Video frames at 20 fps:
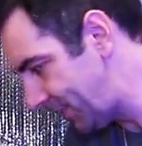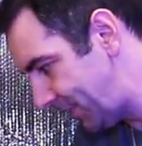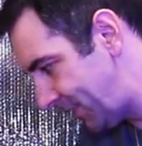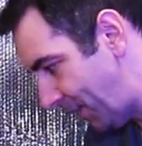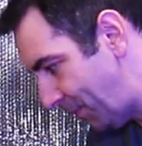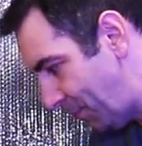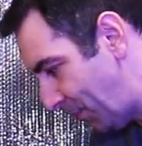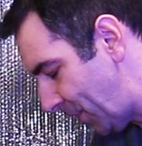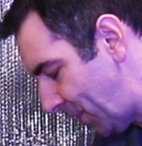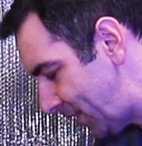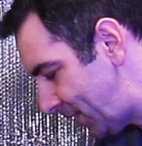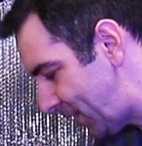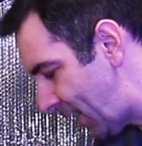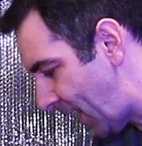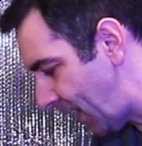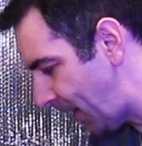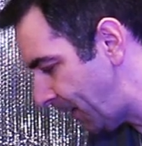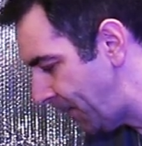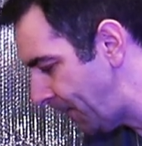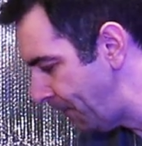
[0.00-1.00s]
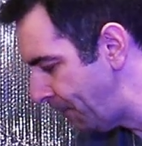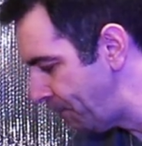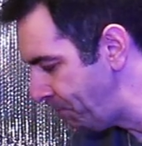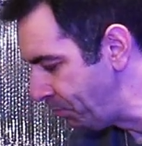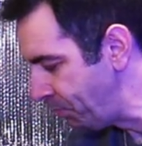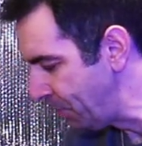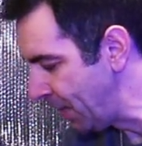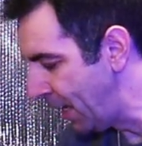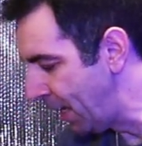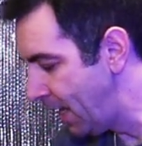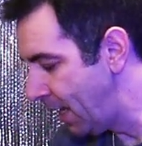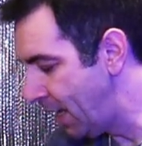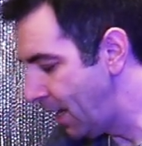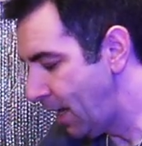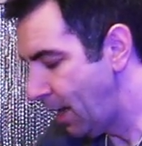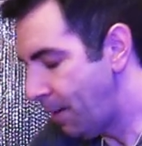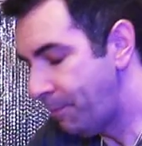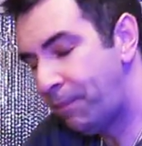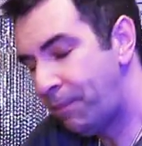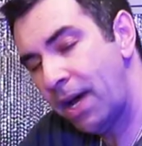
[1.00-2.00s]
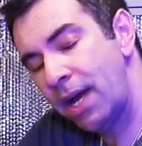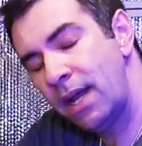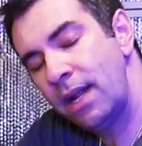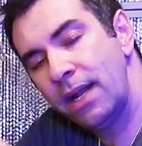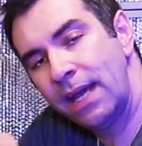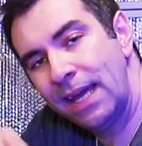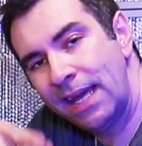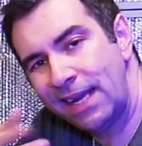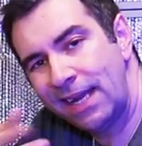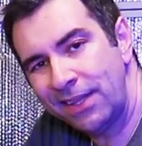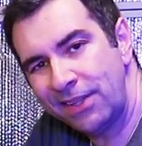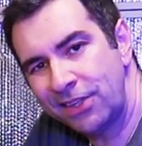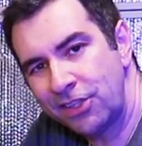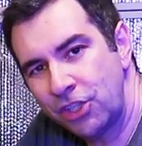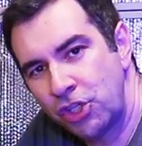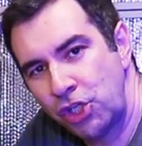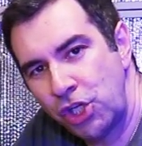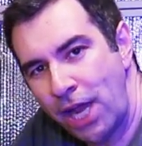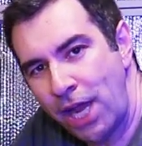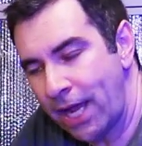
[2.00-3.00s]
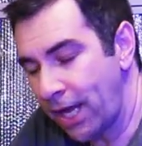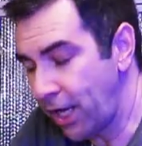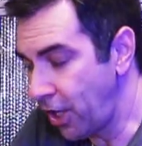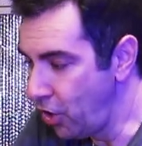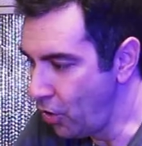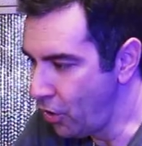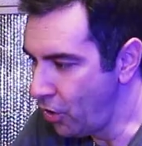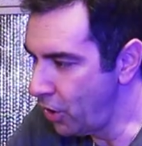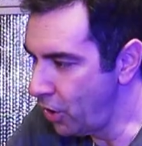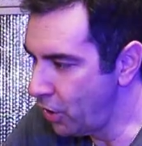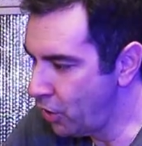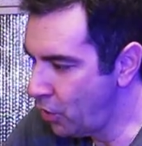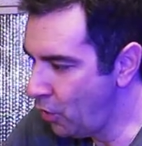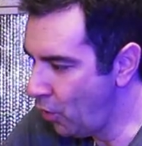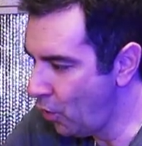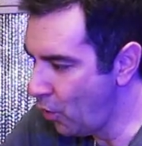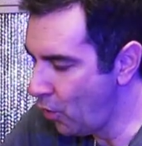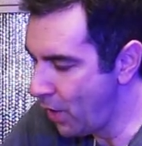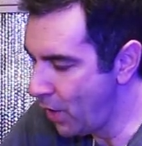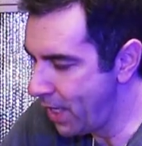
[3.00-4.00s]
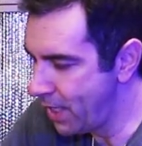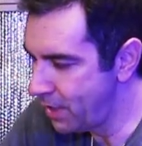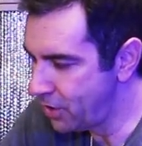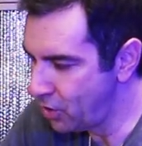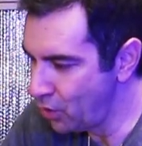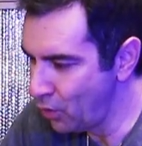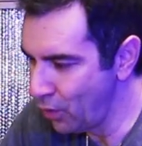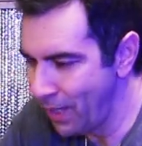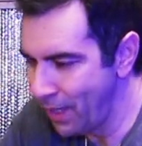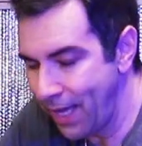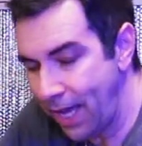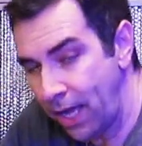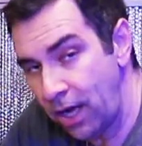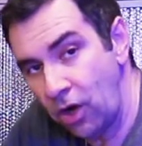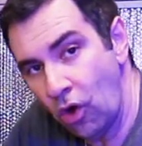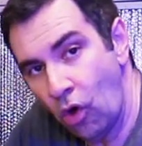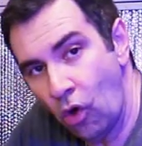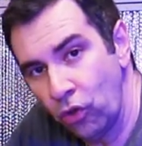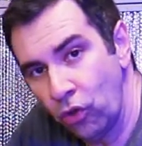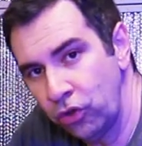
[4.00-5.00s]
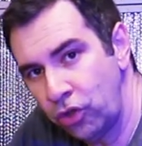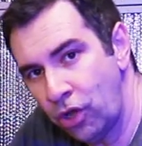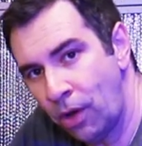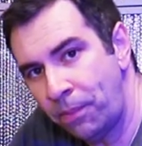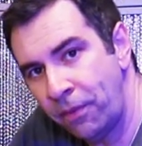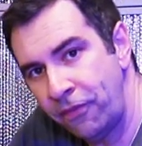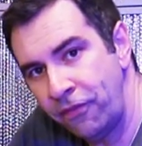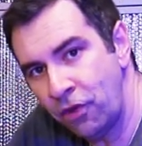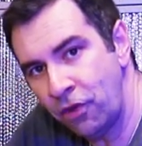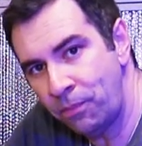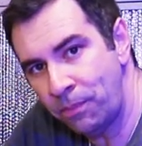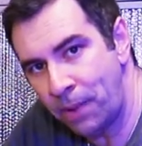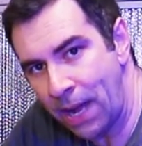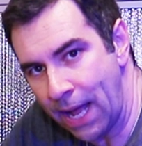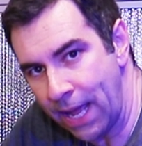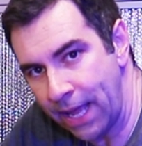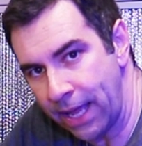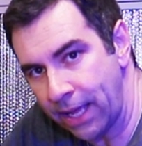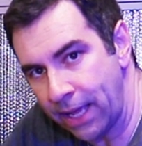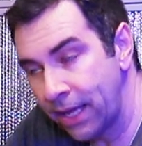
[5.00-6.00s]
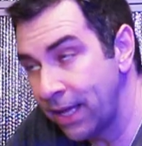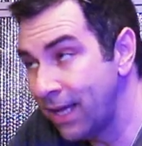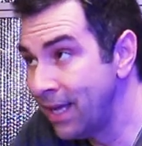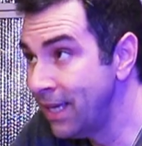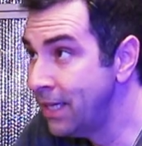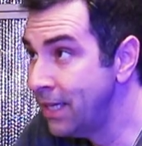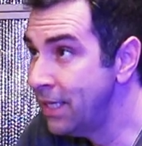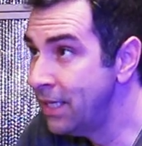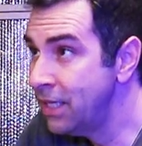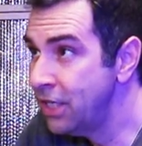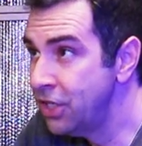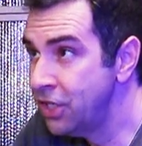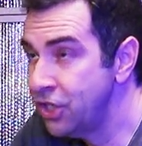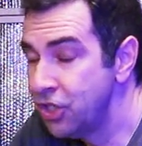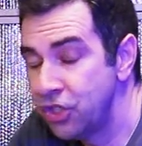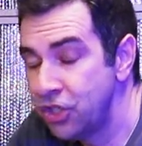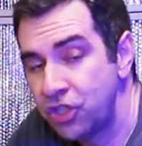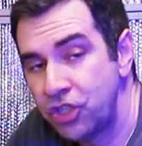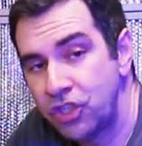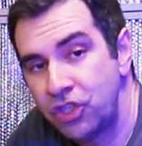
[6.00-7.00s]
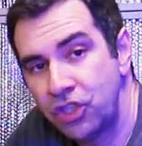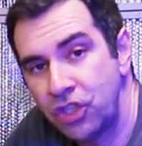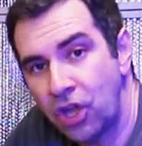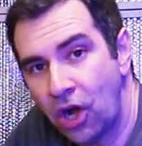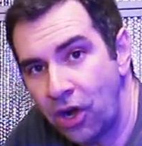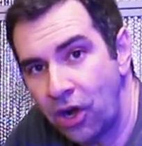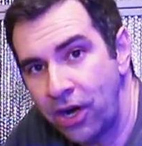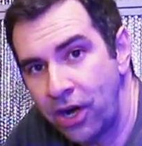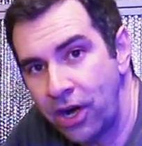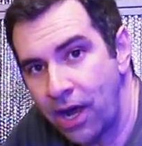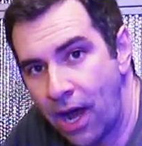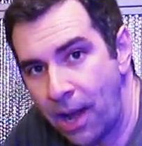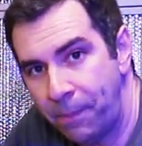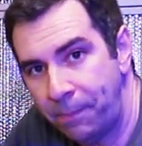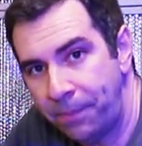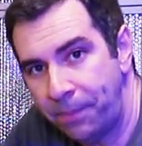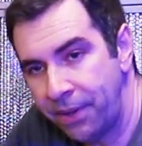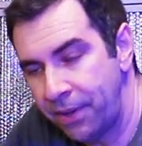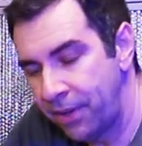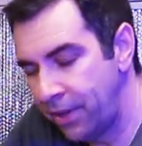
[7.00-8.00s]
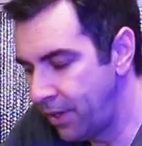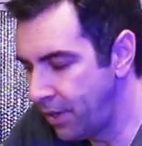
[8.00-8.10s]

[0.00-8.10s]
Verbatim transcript: simple as that. But another check you're gonna do is to get on top of your bike, start it up,